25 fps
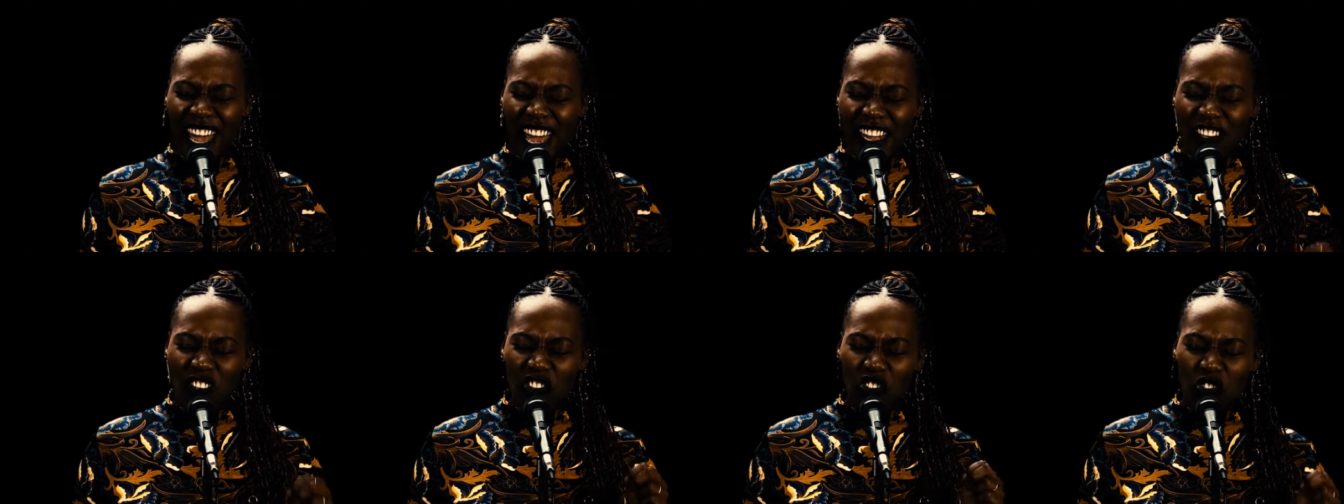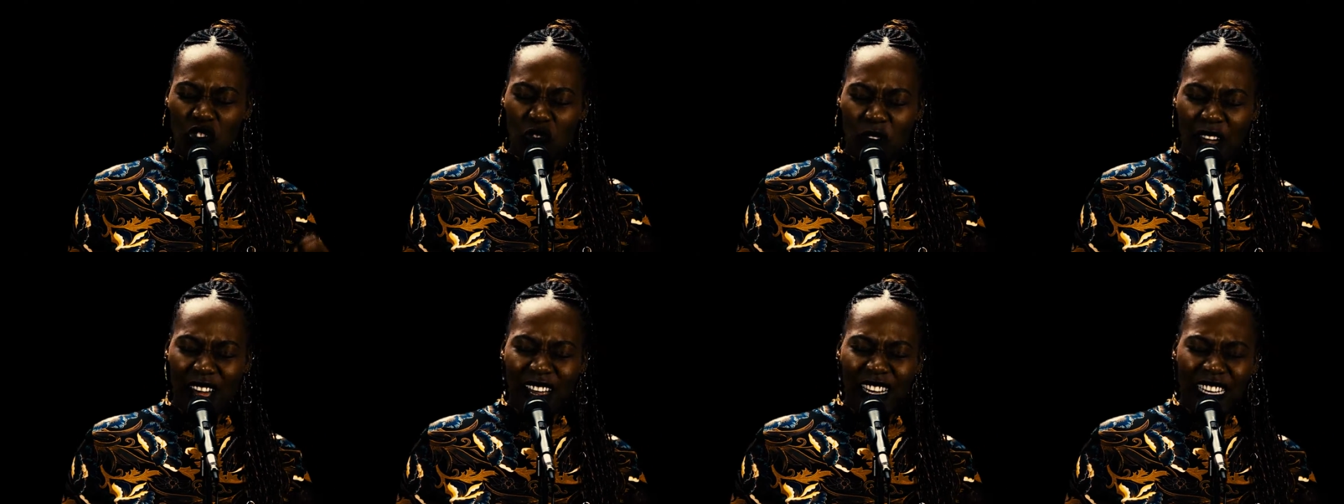and
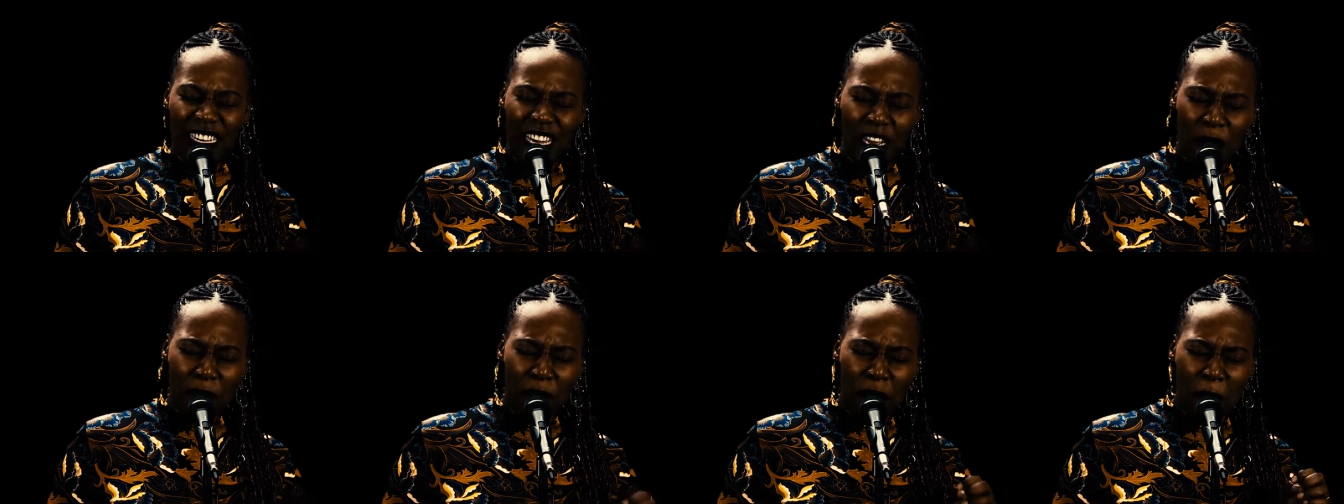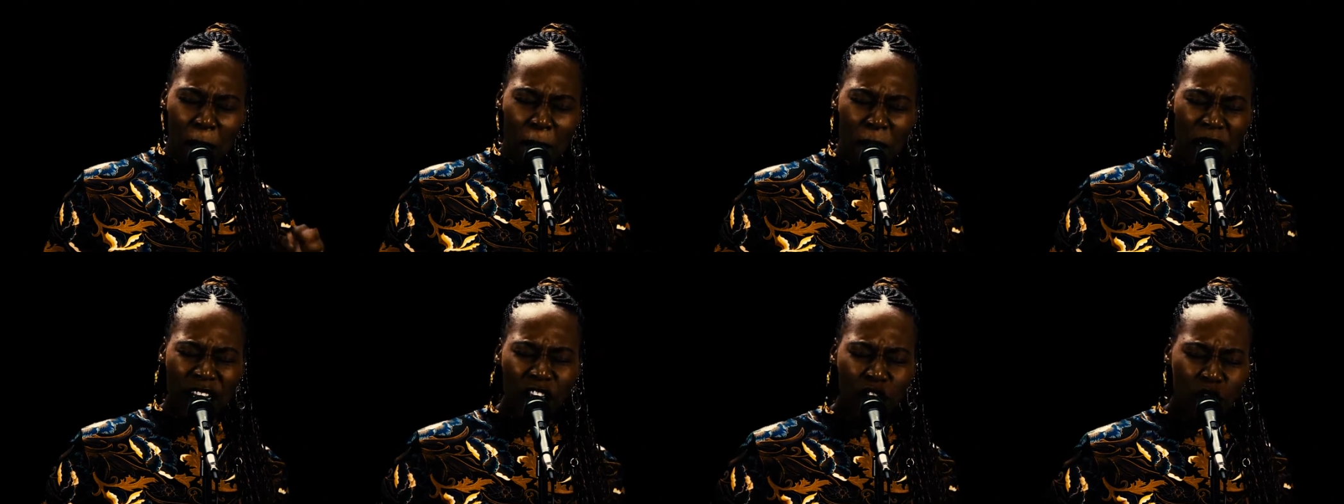drunk and
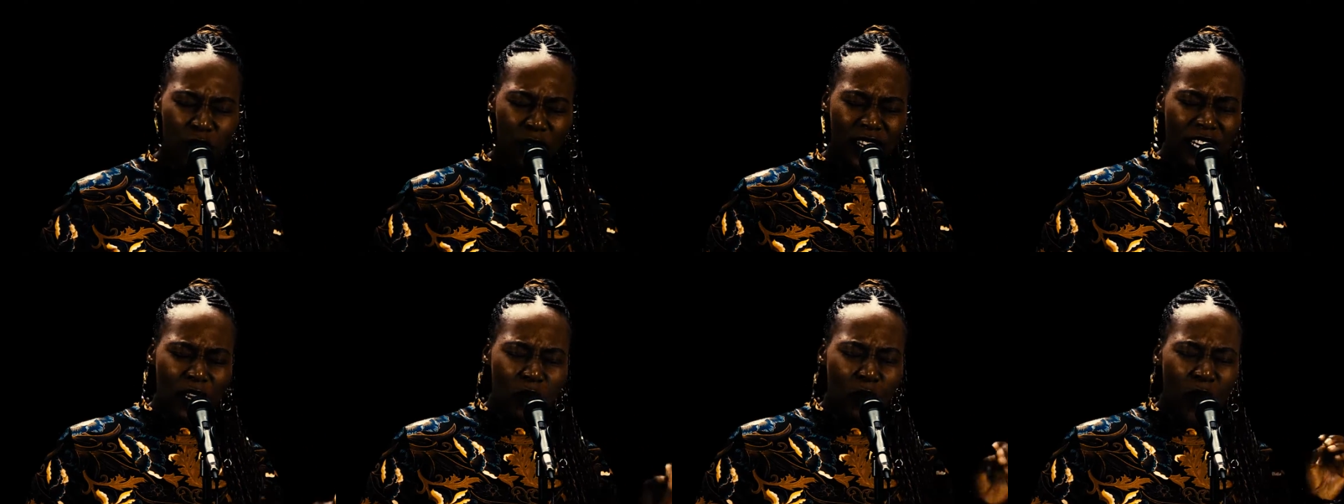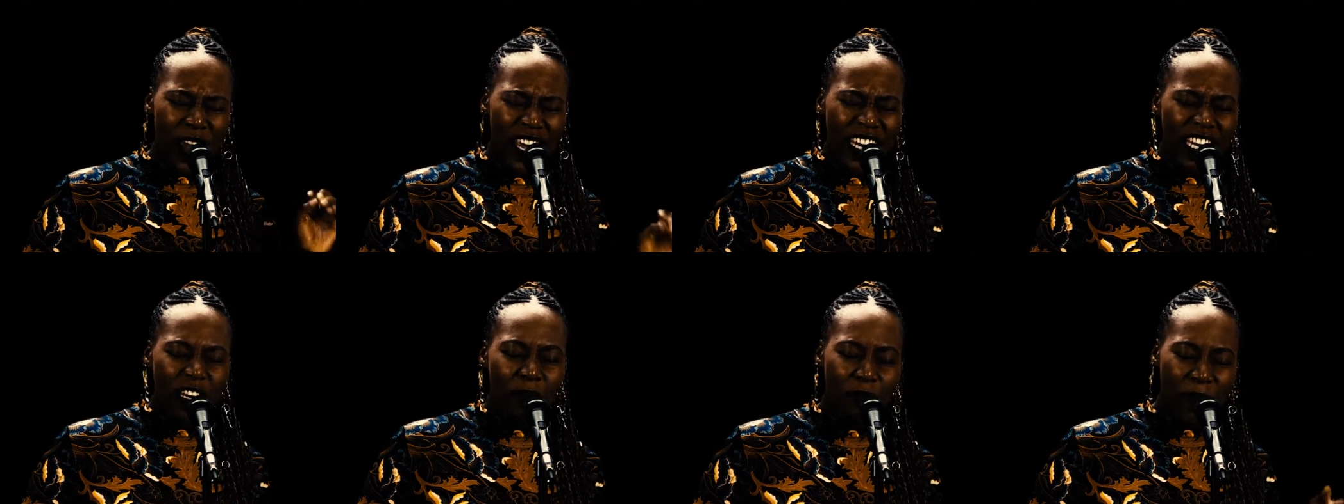perpetually
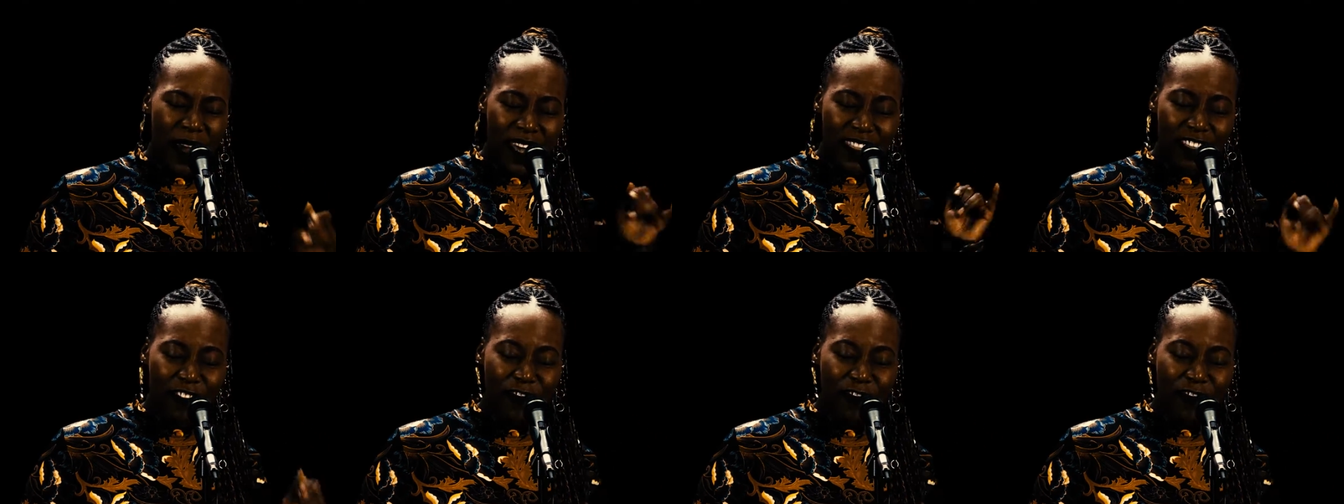waiting by